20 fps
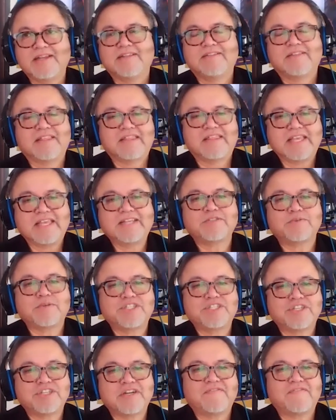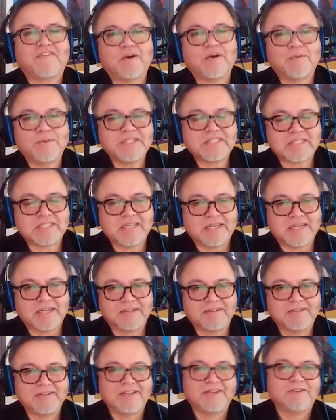The things we should have always done.